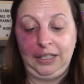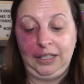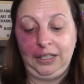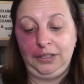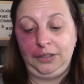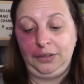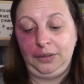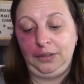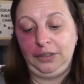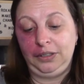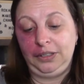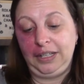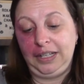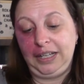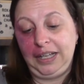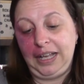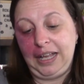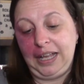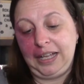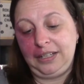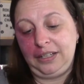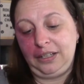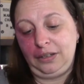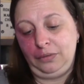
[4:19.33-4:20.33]
So it looks like it
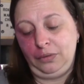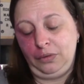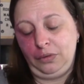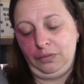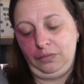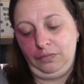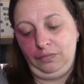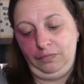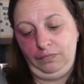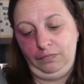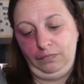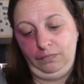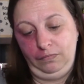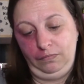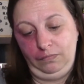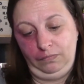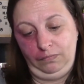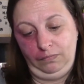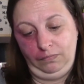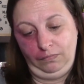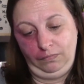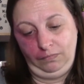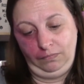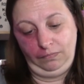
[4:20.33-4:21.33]
has a,
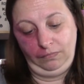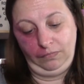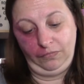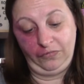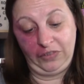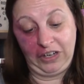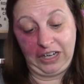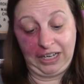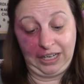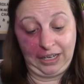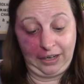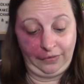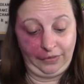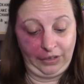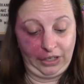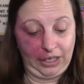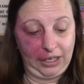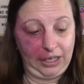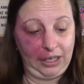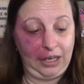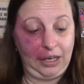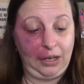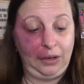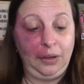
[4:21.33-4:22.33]
if I can ever
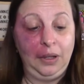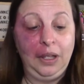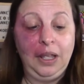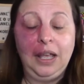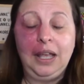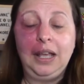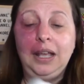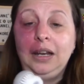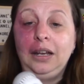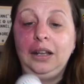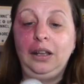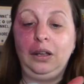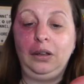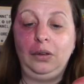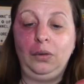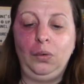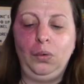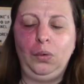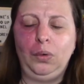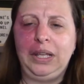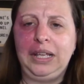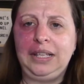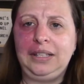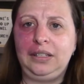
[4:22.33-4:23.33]
get it
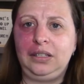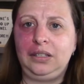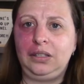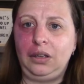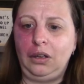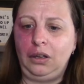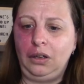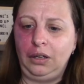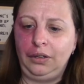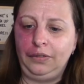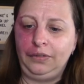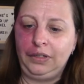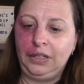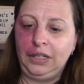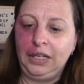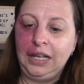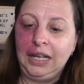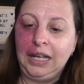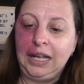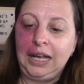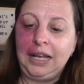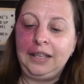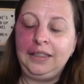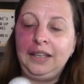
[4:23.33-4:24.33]
Oh, that's soft.
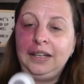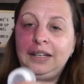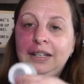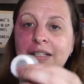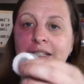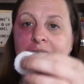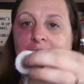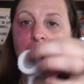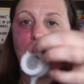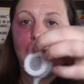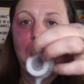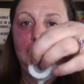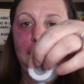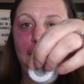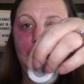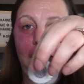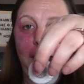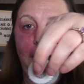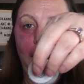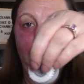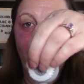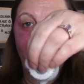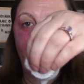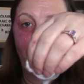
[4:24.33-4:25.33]
And then it's got
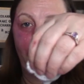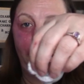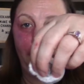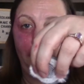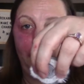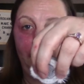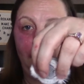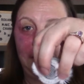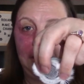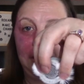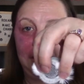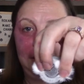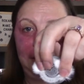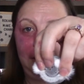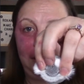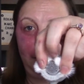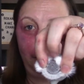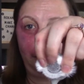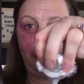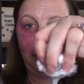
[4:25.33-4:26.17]
um, this in the